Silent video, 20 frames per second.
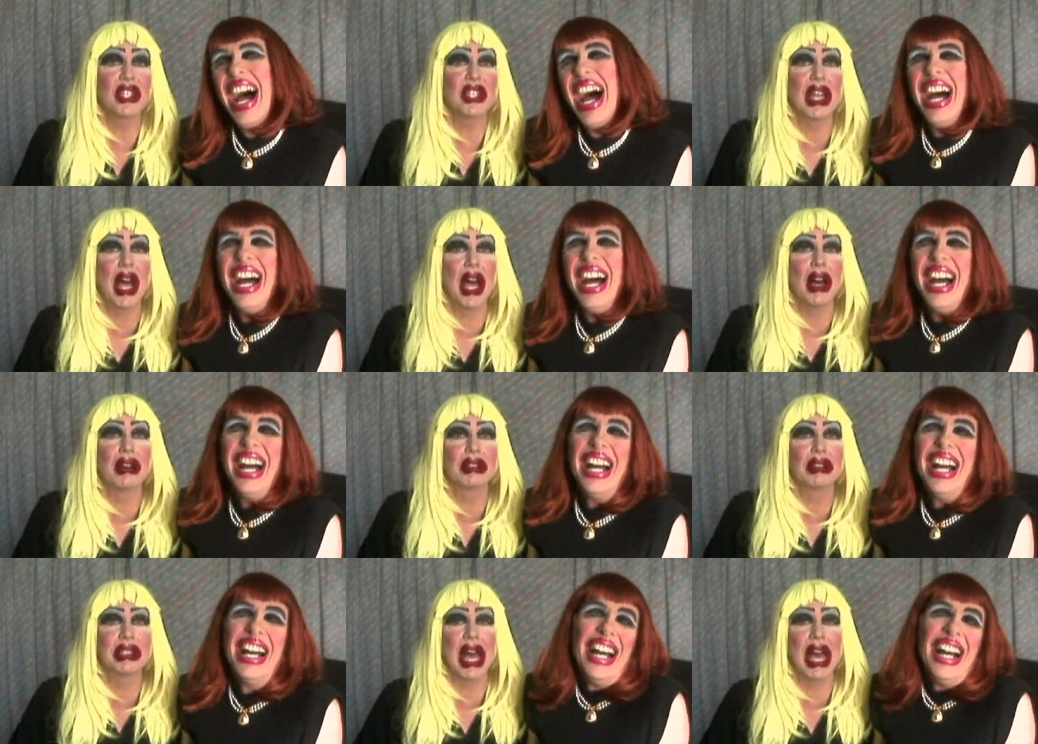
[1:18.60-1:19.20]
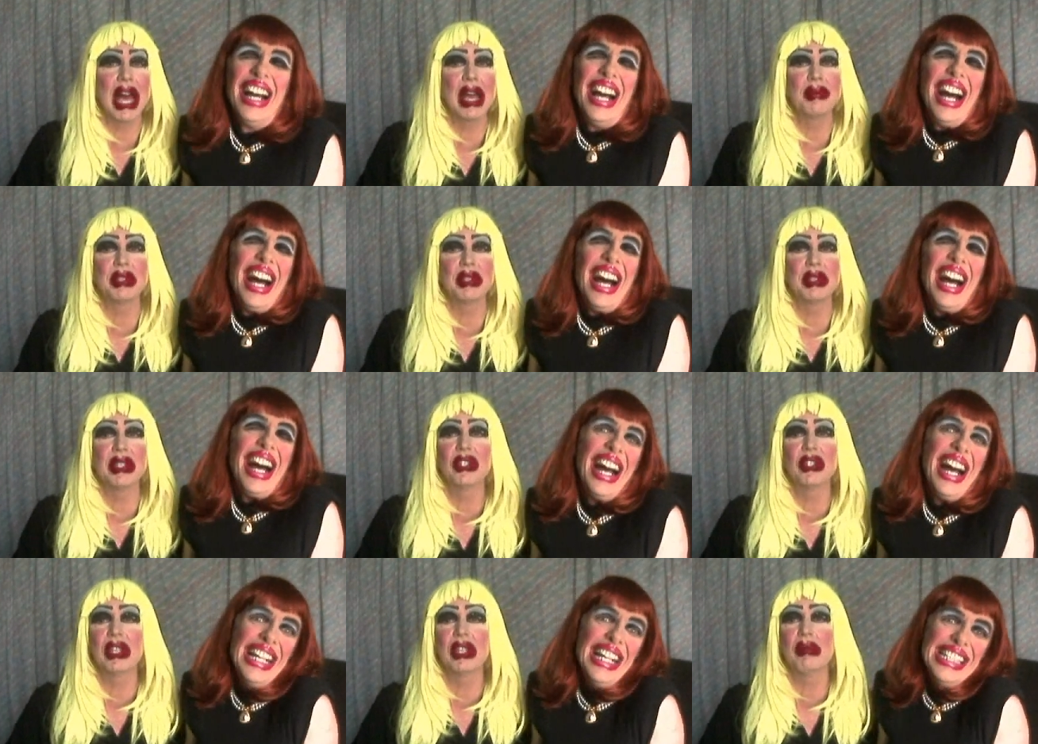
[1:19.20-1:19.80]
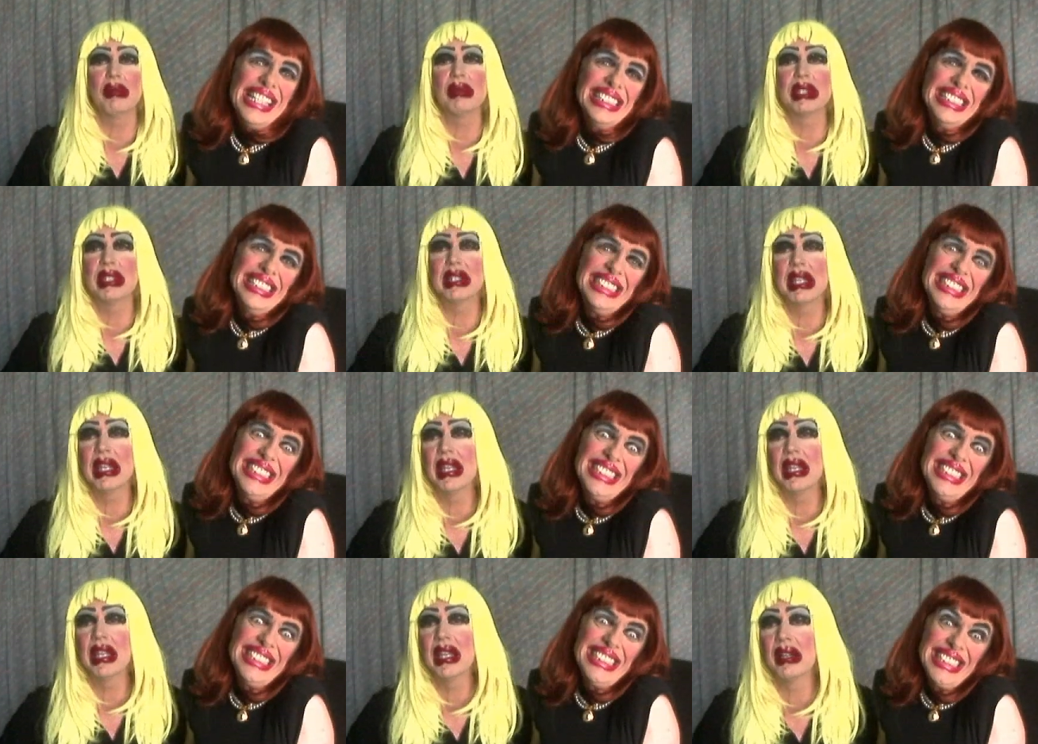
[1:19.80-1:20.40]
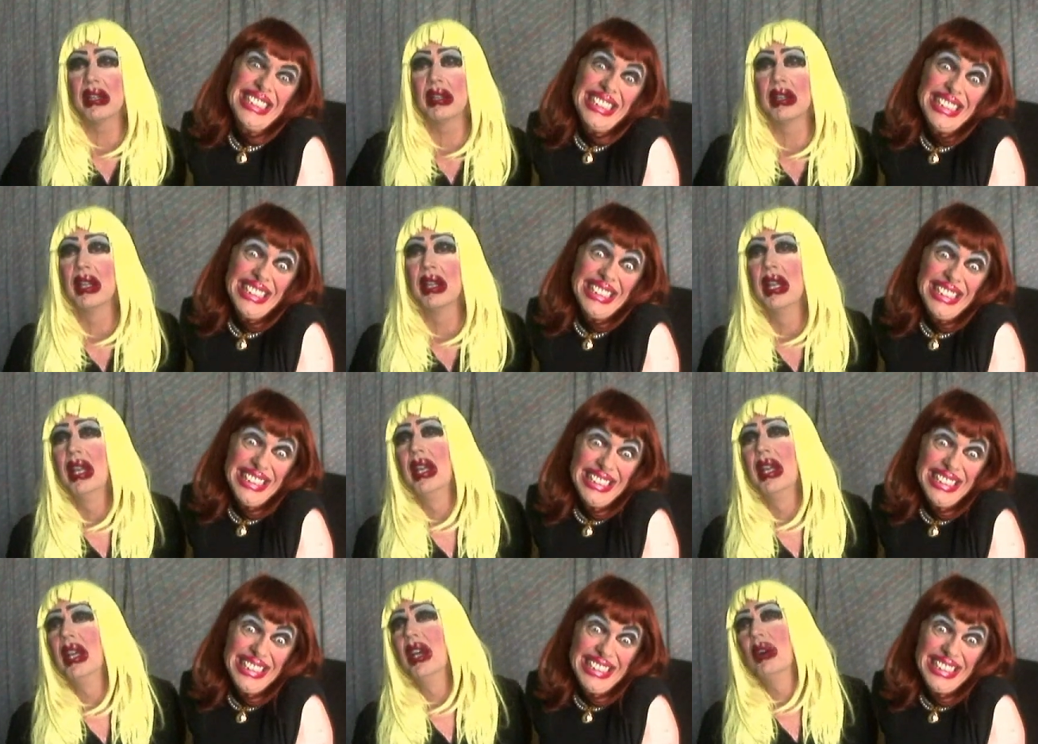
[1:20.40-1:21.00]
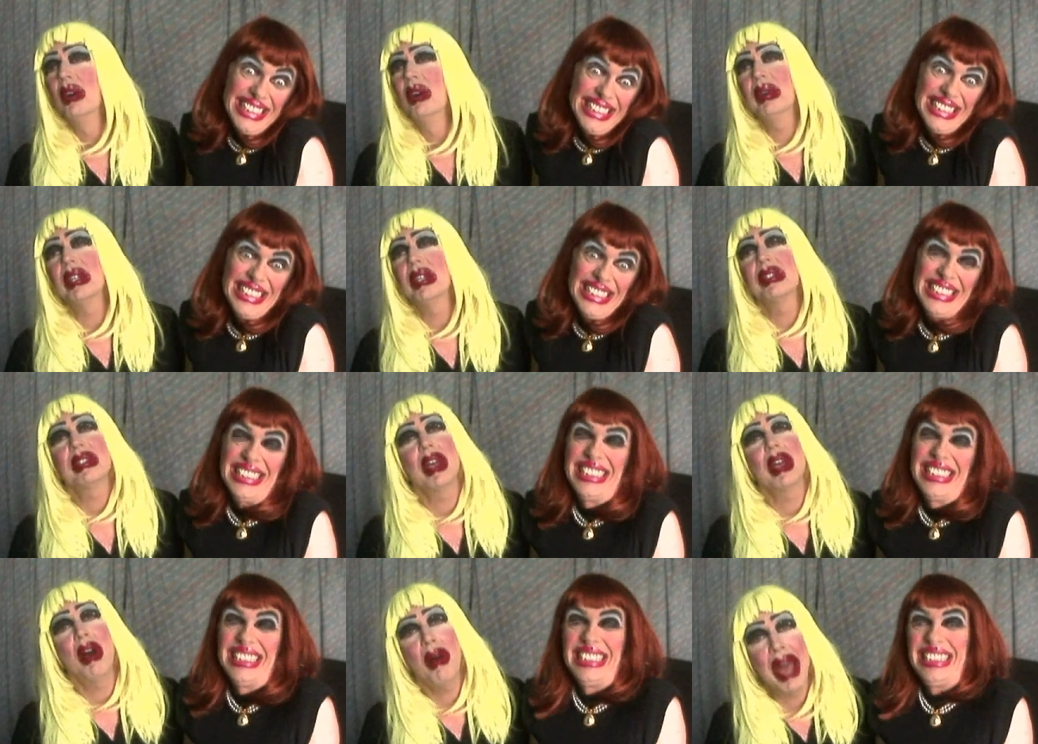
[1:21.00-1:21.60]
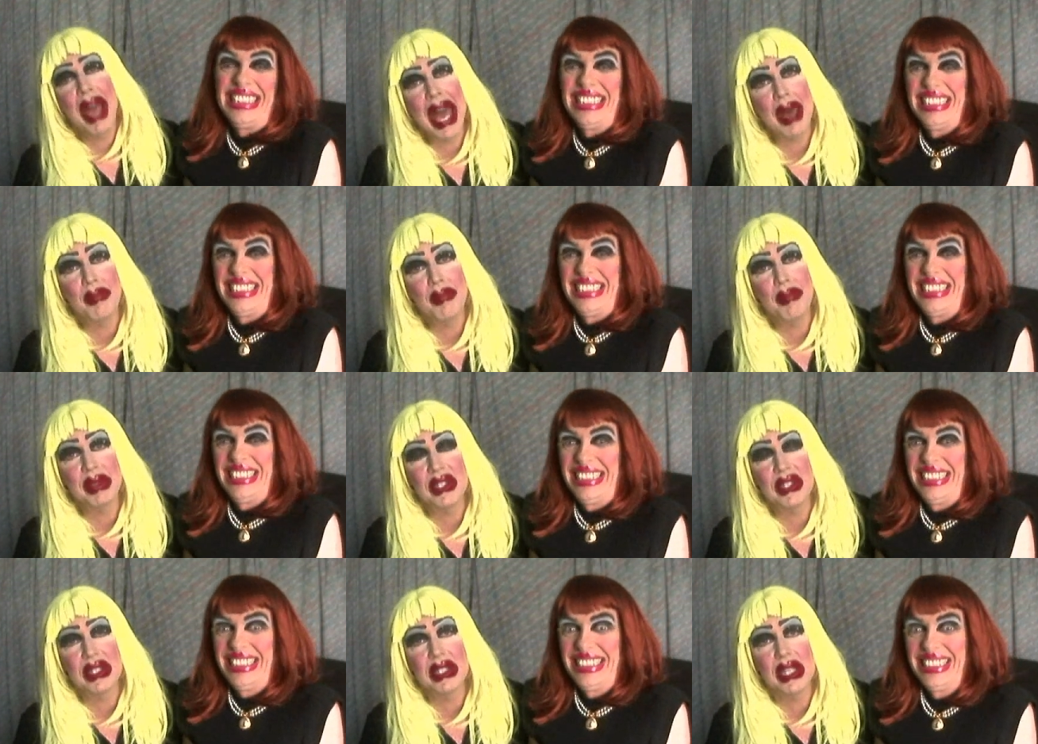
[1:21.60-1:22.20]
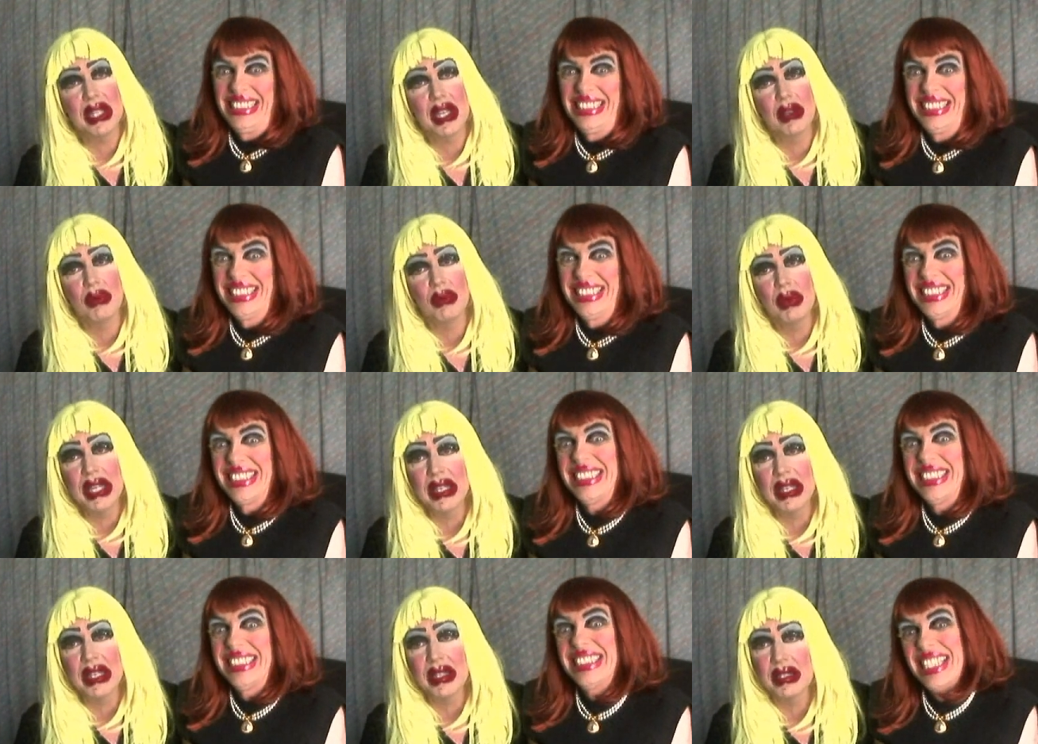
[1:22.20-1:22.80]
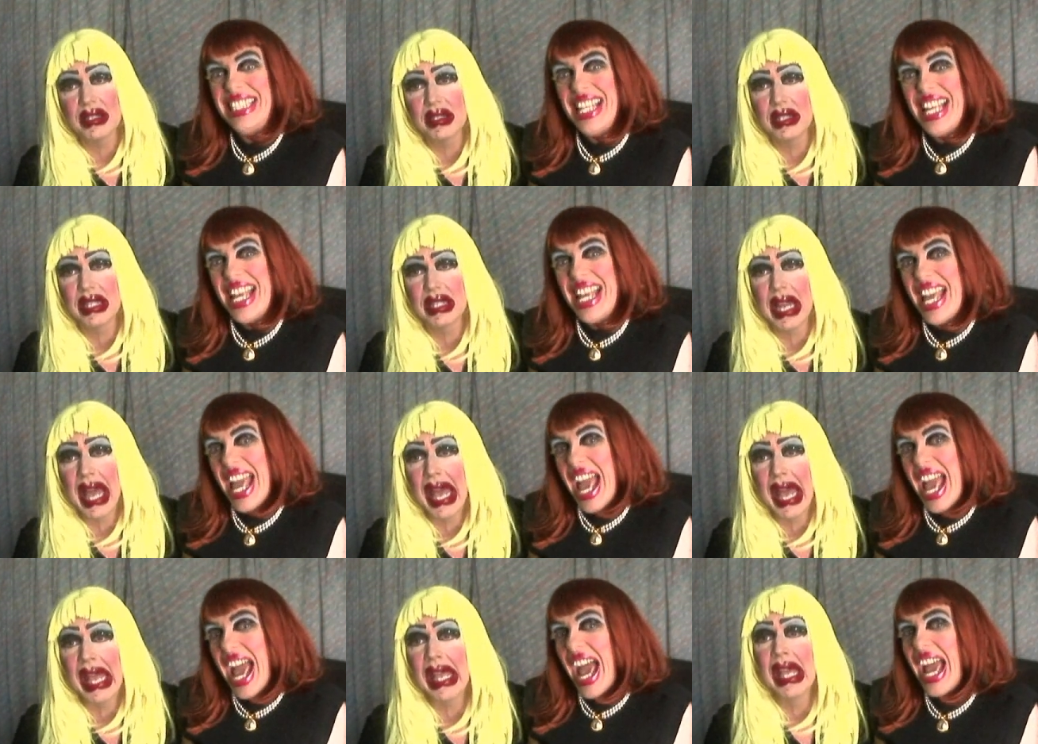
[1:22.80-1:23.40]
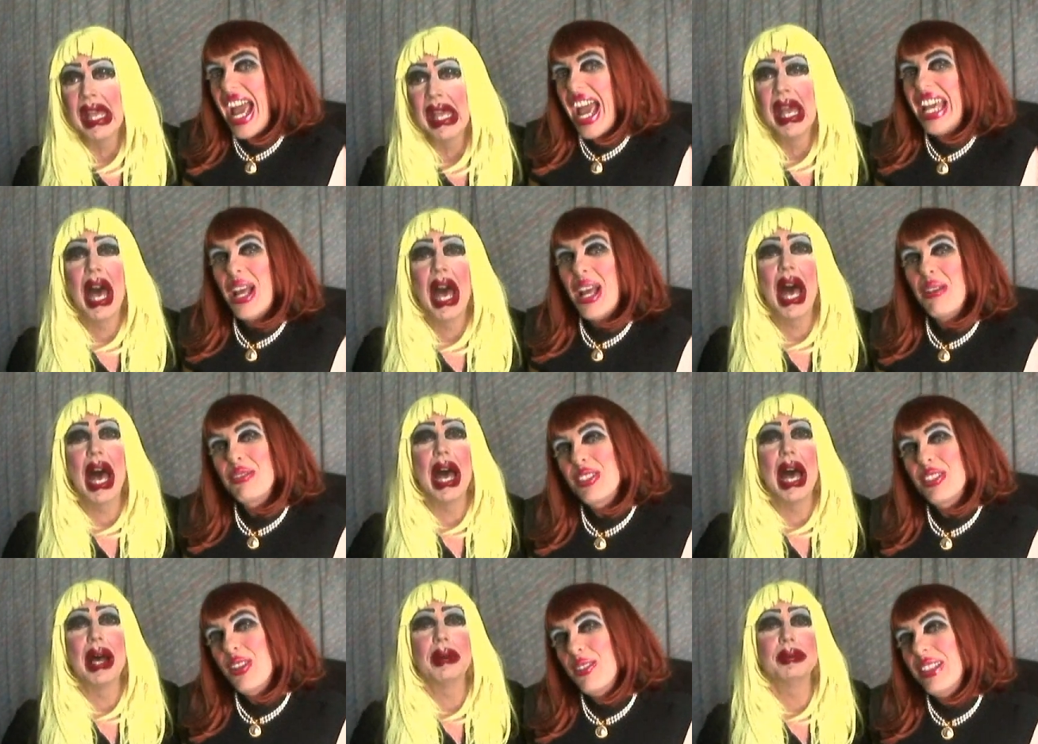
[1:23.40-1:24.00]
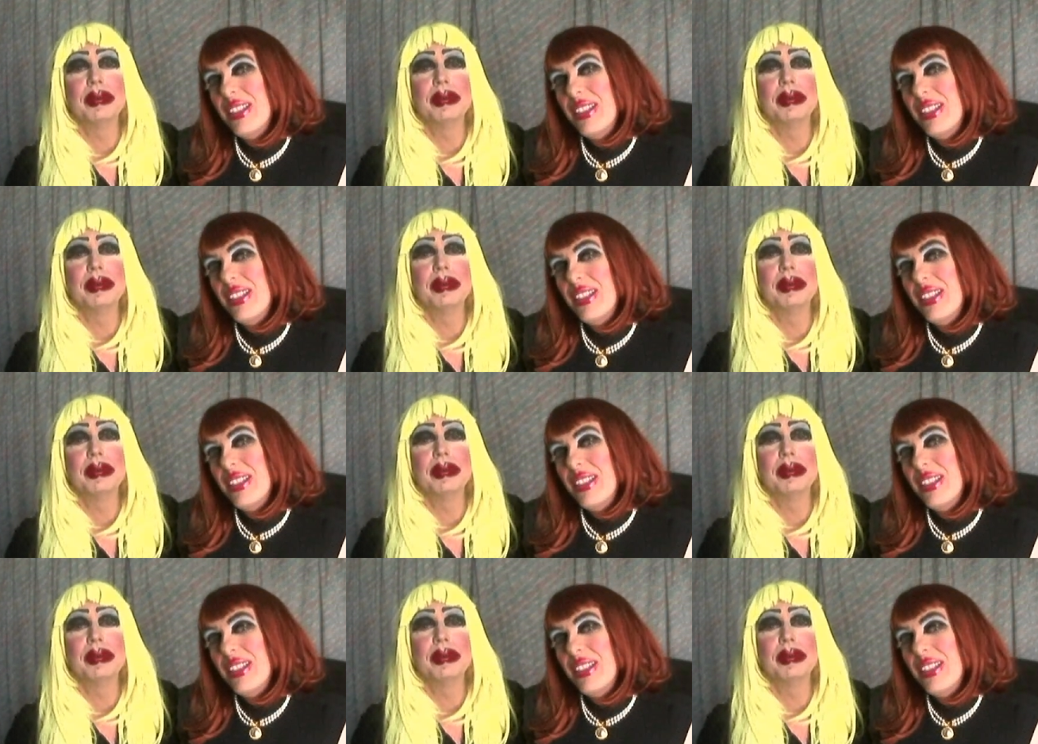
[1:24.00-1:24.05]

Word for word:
Speaker 1: a long time since she was here. We're so happy she's here with us today. And I'm so